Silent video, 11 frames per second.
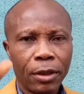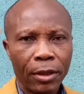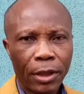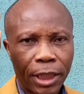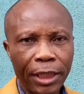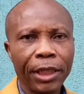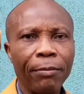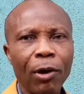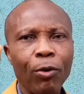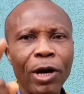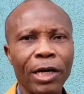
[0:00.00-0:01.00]
Key
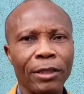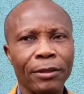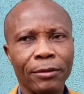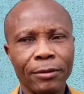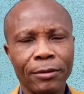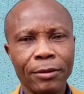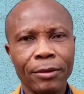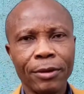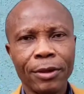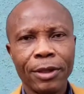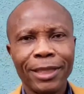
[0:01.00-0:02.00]
number 1,
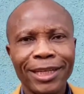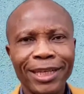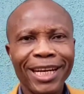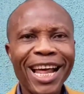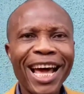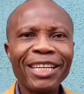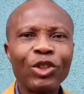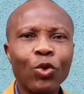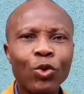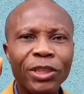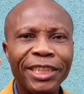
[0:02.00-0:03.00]
learn
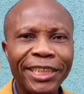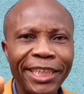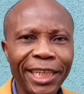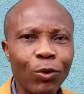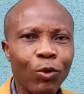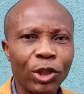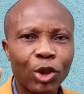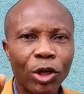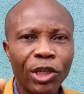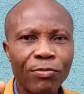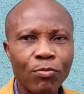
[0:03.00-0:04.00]
to deal with
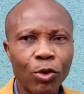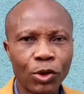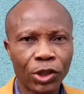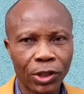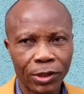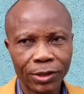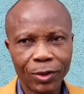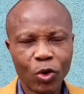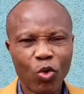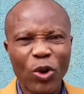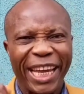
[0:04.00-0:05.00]
your emotion
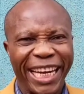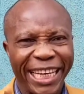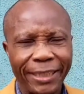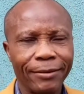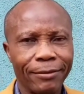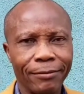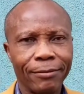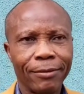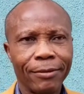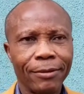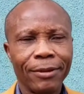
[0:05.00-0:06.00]
quickly.
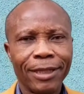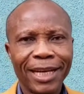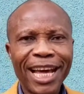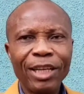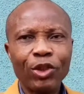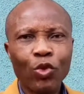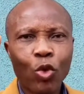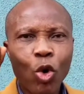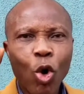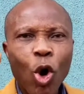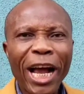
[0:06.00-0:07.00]
Learn to
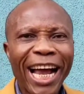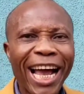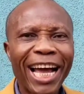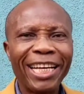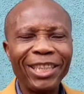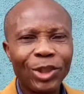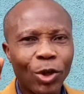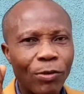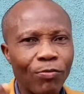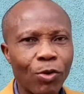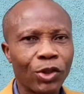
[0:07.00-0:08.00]
conquer your
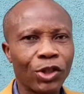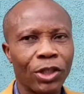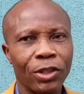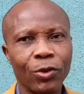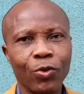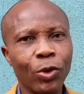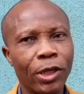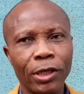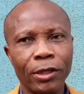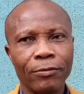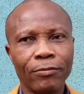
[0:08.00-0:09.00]
emotion
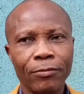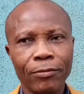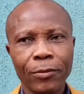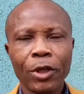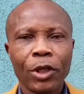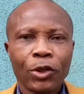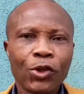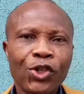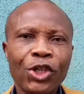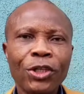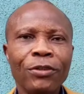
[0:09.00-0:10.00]
quickly. You
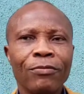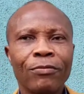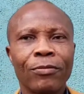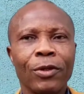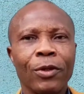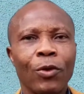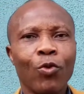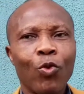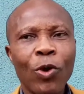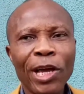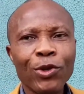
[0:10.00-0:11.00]
see,
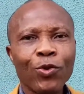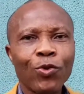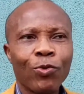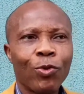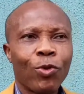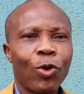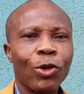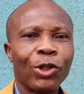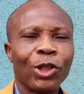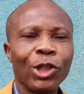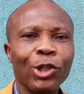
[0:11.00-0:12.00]
when you
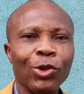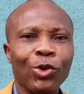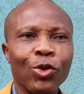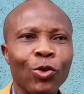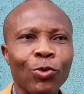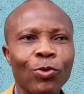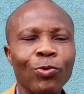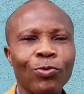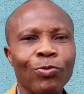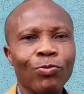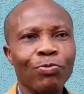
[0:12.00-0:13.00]
continue to
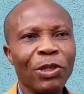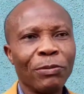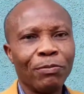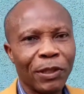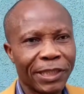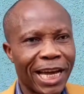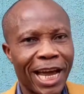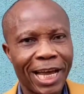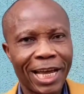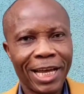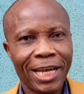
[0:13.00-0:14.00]
be bitter,
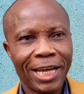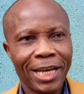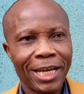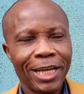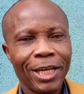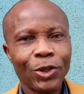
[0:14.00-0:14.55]
you